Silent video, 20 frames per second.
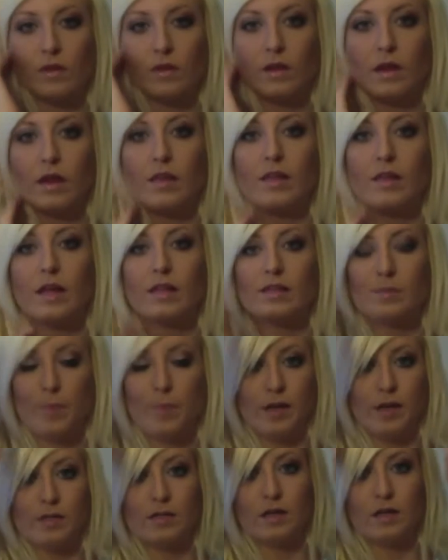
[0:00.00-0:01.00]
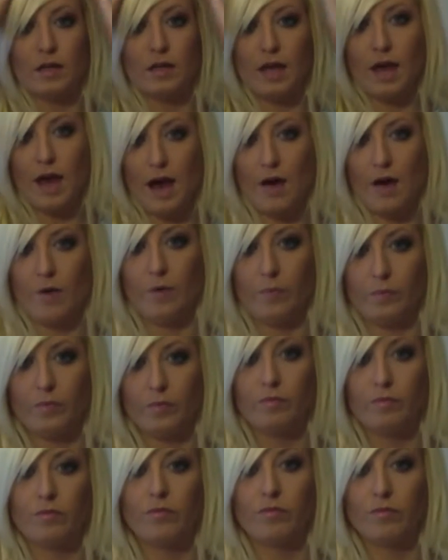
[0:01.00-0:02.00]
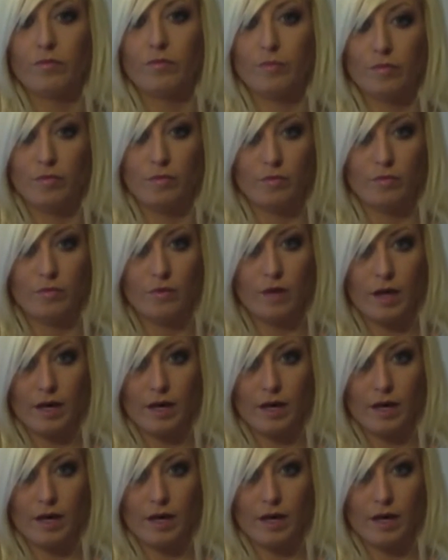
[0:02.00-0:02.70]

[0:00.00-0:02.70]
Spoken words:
And that's basically how I